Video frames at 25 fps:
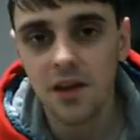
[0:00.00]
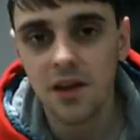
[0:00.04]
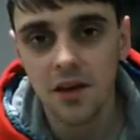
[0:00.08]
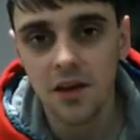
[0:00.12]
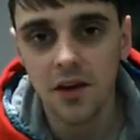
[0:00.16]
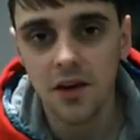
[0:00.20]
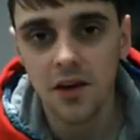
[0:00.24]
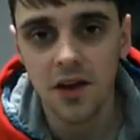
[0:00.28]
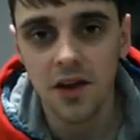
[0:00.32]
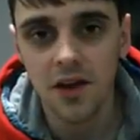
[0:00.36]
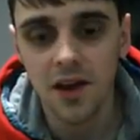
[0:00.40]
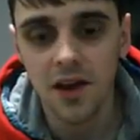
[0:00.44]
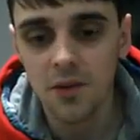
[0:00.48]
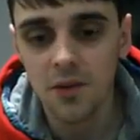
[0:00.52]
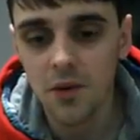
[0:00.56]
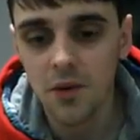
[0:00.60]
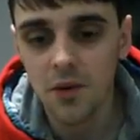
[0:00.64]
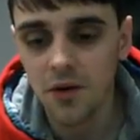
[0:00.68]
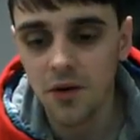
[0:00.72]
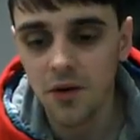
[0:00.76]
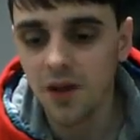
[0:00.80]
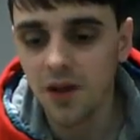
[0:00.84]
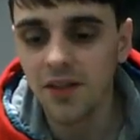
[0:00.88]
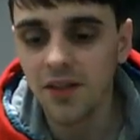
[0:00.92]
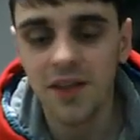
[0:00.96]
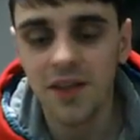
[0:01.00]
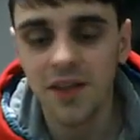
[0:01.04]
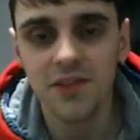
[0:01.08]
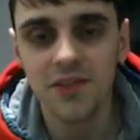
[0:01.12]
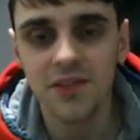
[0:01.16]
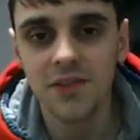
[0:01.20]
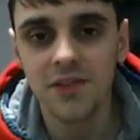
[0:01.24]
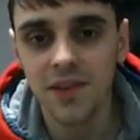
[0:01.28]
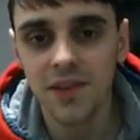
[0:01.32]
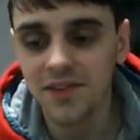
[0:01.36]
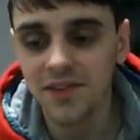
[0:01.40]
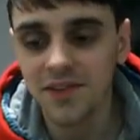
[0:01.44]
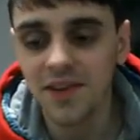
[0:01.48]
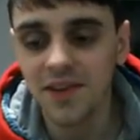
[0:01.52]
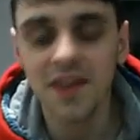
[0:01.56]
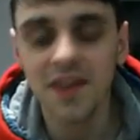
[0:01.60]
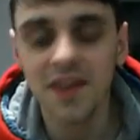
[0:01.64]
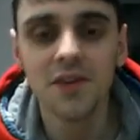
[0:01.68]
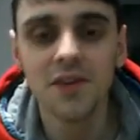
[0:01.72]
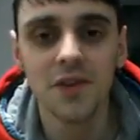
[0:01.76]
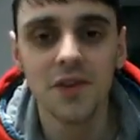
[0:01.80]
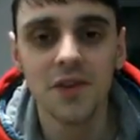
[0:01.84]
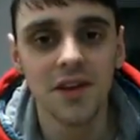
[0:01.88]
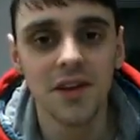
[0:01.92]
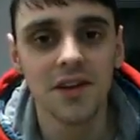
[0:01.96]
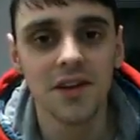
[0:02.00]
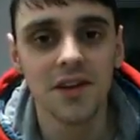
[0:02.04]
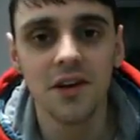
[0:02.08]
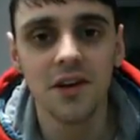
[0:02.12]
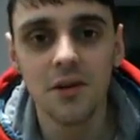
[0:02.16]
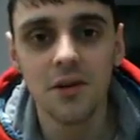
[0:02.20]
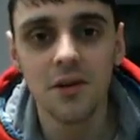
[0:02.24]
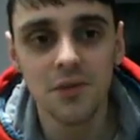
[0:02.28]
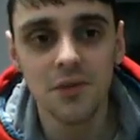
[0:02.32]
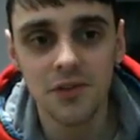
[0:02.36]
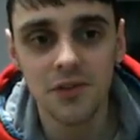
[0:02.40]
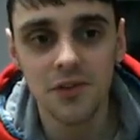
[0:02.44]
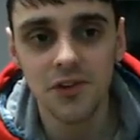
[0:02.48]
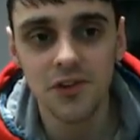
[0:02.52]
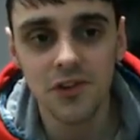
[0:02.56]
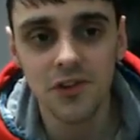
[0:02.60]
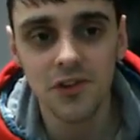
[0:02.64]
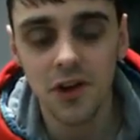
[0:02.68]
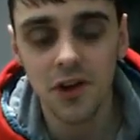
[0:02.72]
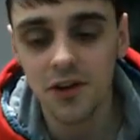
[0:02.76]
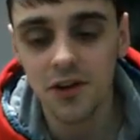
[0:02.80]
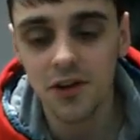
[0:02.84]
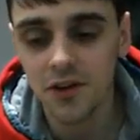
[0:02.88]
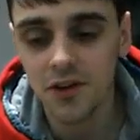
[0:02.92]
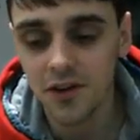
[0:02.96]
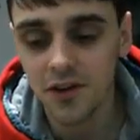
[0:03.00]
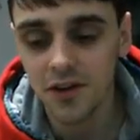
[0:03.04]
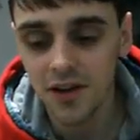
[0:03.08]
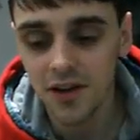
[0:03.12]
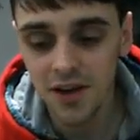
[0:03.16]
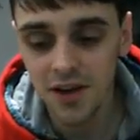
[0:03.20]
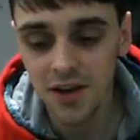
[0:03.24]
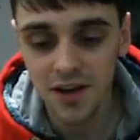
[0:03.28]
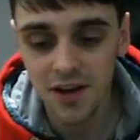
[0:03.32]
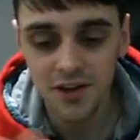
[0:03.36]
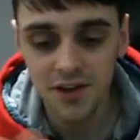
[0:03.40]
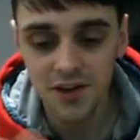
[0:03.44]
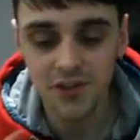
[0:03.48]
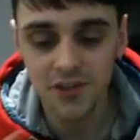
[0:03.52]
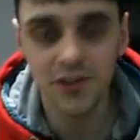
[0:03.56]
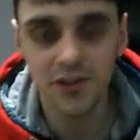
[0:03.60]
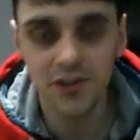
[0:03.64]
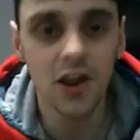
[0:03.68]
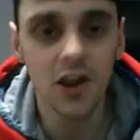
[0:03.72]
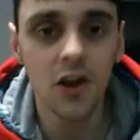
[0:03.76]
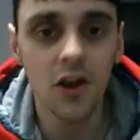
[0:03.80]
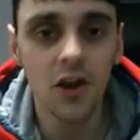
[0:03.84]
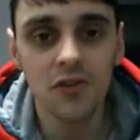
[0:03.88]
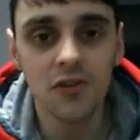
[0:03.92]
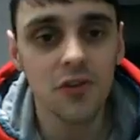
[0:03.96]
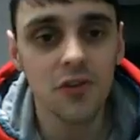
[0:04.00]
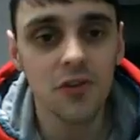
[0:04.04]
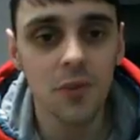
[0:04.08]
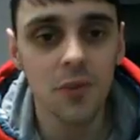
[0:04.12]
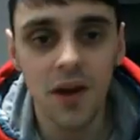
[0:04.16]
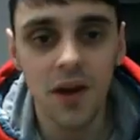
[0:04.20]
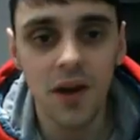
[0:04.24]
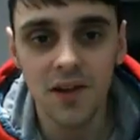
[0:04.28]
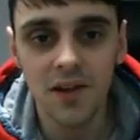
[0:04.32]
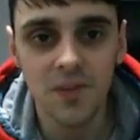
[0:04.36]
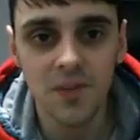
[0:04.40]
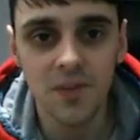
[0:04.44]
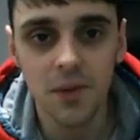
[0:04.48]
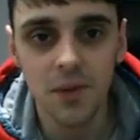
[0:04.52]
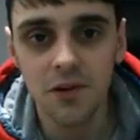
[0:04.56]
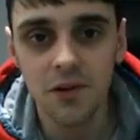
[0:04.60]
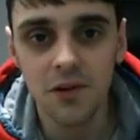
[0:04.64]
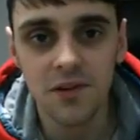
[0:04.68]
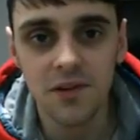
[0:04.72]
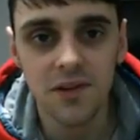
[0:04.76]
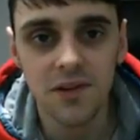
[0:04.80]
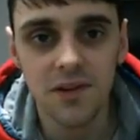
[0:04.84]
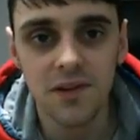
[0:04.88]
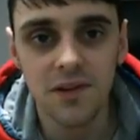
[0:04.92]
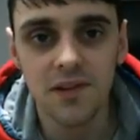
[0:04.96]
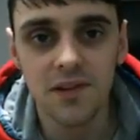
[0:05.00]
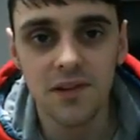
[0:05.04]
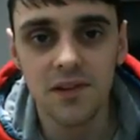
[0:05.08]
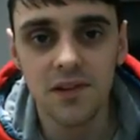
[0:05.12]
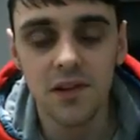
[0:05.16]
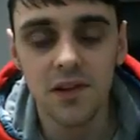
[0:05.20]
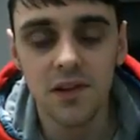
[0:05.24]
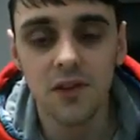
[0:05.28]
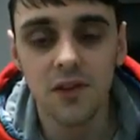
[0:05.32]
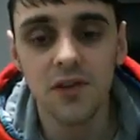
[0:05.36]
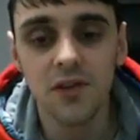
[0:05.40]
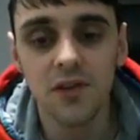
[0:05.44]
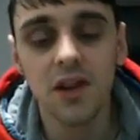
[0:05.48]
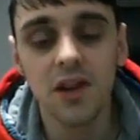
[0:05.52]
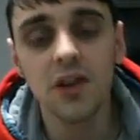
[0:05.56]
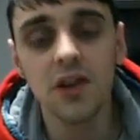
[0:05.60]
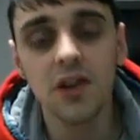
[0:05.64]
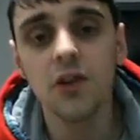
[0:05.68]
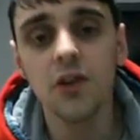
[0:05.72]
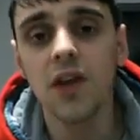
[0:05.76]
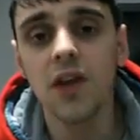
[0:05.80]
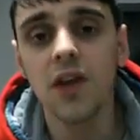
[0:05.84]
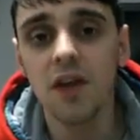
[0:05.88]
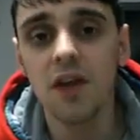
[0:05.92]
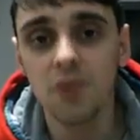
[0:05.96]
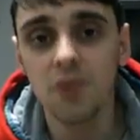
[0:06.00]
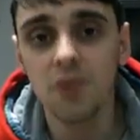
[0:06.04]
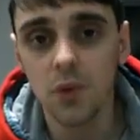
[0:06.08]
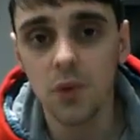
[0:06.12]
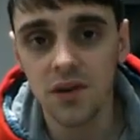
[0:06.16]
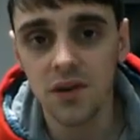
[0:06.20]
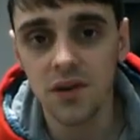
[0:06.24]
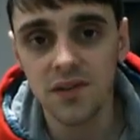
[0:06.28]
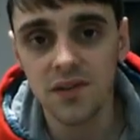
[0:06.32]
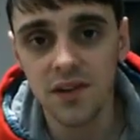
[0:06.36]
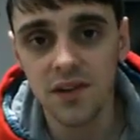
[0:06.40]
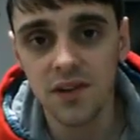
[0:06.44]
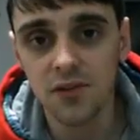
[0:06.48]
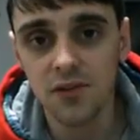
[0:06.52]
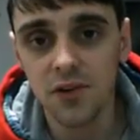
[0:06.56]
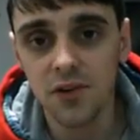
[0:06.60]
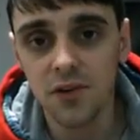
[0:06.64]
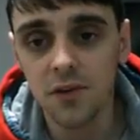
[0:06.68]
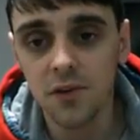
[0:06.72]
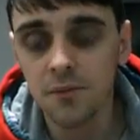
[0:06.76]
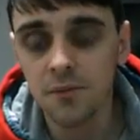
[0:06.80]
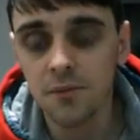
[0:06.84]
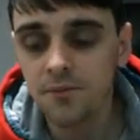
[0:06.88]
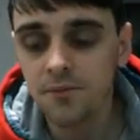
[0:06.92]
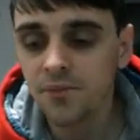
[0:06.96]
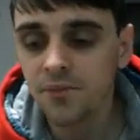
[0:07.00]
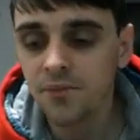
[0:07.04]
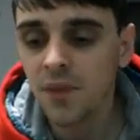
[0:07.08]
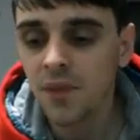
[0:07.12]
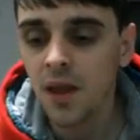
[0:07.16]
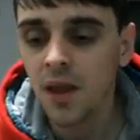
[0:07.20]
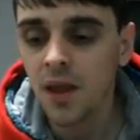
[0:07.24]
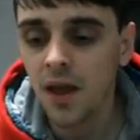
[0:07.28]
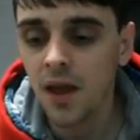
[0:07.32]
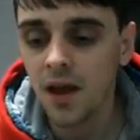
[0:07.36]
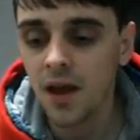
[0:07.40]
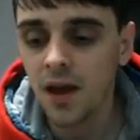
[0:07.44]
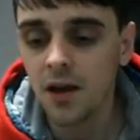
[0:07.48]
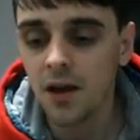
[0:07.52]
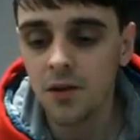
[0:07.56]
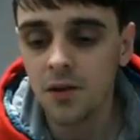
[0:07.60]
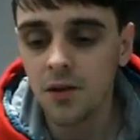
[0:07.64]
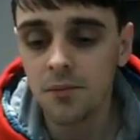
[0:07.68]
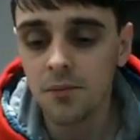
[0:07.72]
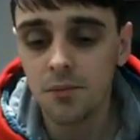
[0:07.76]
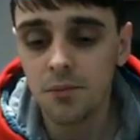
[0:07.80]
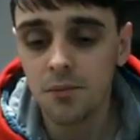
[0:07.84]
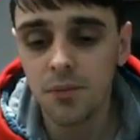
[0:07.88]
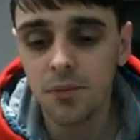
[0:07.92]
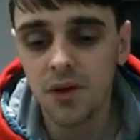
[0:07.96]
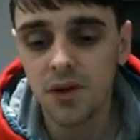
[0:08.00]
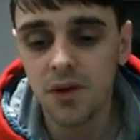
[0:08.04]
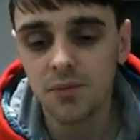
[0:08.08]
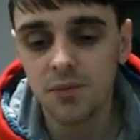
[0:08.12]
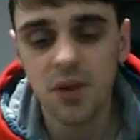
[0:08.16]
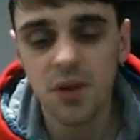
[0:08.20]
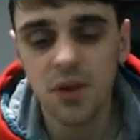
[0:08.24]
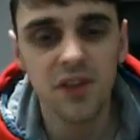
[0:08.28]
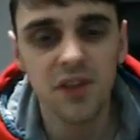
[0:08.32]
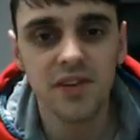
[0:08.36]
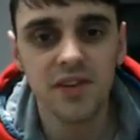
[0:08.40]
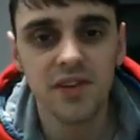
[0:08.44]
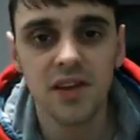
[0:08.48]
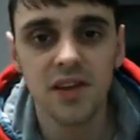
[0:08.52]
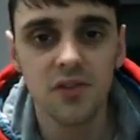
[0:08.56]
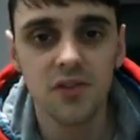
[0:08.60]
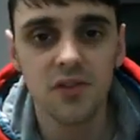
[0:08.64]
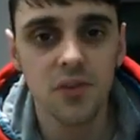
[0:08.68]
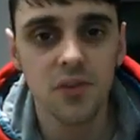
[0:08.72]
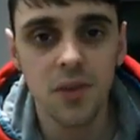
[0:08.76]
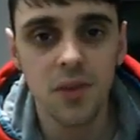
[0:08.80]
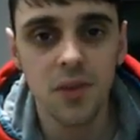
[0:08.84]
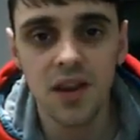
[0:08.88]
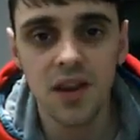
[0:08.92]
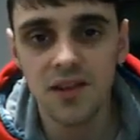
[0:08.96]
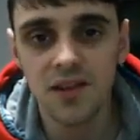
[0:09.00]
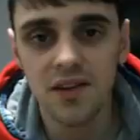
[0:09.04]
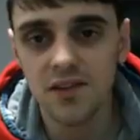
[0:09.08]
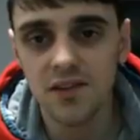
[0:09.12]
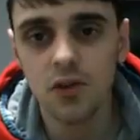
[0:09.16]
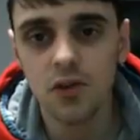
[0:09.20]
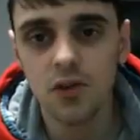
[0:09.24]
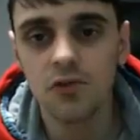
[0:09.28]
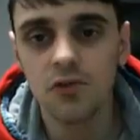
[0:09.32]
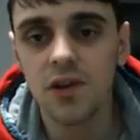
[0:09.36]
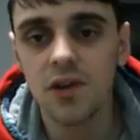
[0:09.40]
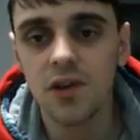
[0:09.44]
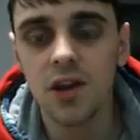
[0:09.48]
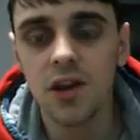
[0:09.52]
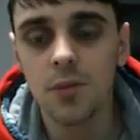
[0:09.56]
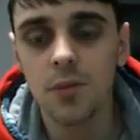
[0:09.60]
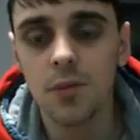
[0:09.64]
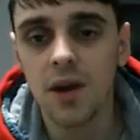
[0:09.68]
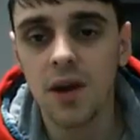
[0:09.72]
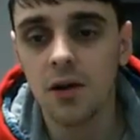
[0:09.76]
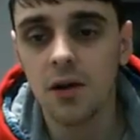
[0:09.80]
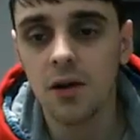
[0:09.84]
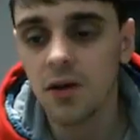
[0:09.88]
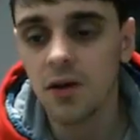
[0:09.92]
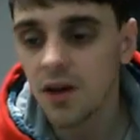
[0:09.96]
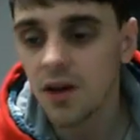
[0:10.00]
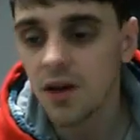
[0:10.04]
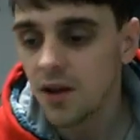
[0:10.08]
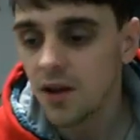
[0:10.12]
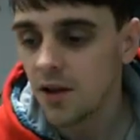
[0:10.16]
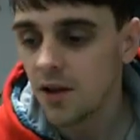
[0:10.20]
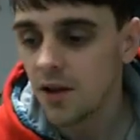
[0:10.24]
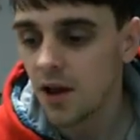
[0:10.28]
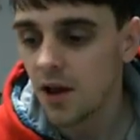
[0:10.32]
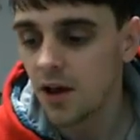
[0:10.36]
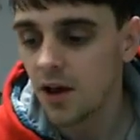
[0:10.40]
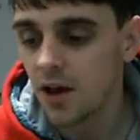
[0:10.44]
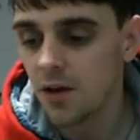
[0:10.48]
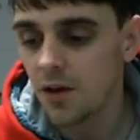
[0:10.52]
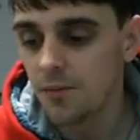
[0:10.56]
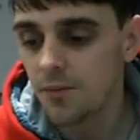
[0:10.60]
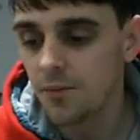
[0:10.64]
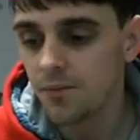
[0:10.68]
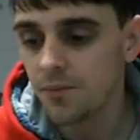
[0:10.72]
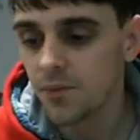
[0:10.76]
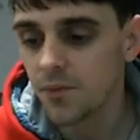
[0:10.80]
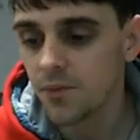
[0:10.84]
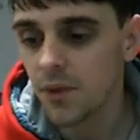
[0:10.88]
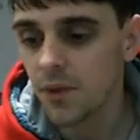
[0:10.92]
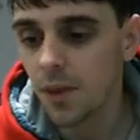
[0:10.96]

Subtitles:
okay, well that's the end of it. You know, I'm just kind of just learn from my experiences and stuff. And I know that everyone is different, but personally for me, it's not really about trying